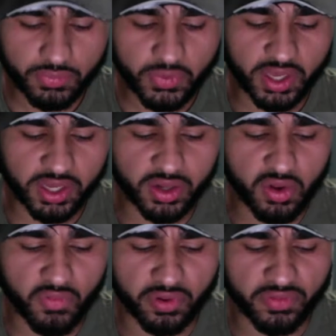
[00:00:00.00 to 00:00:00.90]
and I
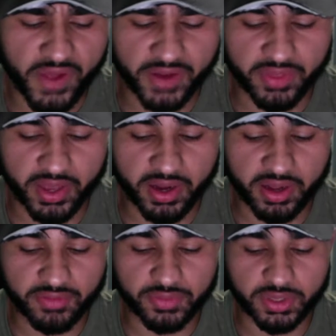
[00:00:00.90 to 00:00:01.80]
know for a fact that
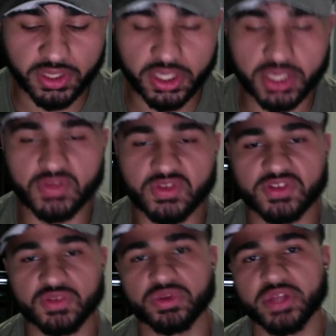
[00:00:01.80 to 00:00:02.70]
I've been
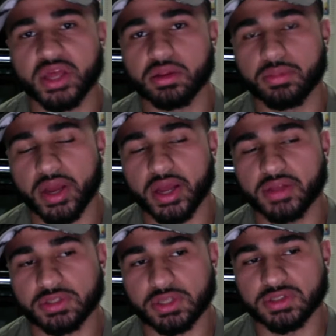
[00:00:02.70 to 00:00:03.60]
inconsistent with that in the
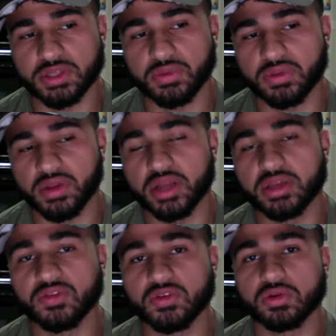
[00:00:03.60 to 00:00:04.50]
past, and it's something that I
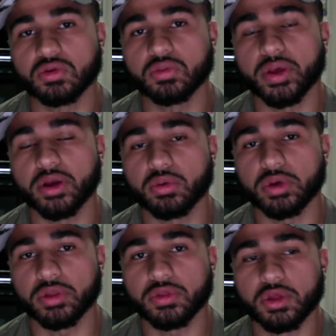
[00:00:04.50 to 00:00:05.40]
need to do better
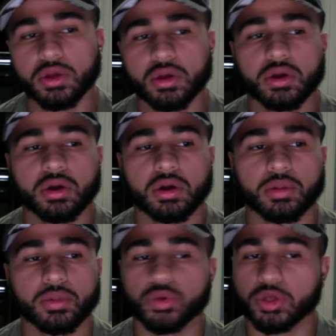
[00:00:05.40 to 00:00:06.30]
with.
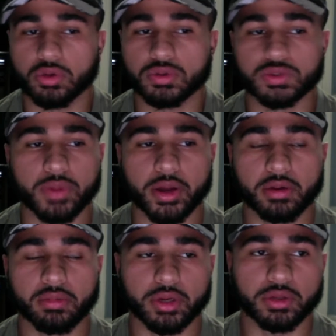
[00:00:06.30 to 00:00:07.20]
And we can always do
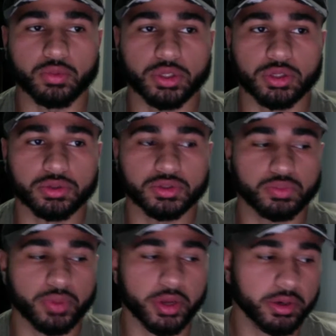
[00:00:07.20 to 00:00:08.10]
better, right? We can always
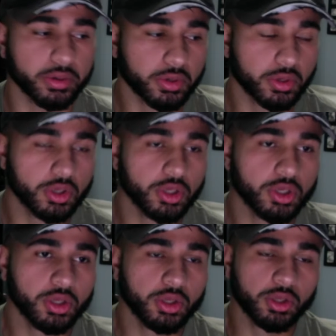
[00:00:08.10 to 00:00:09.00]
do better
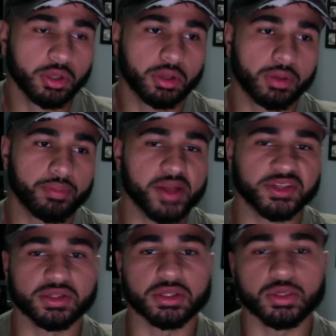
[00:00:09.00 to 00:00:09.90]

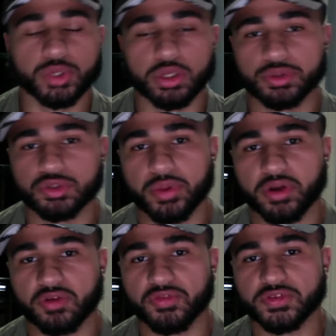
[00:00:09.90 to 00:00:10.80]
mentally. We can always do
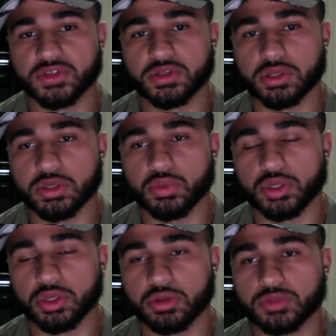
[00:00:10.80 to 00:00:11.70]
better physically. We
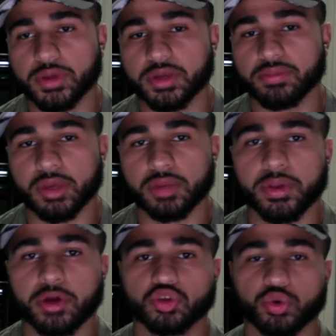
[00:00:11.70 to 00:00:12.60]
can always make
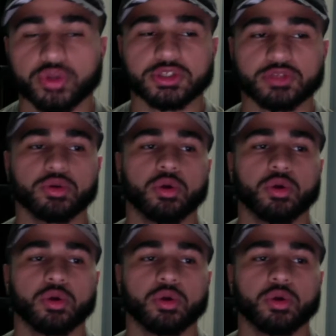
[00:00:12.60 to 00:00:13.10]
better choices. We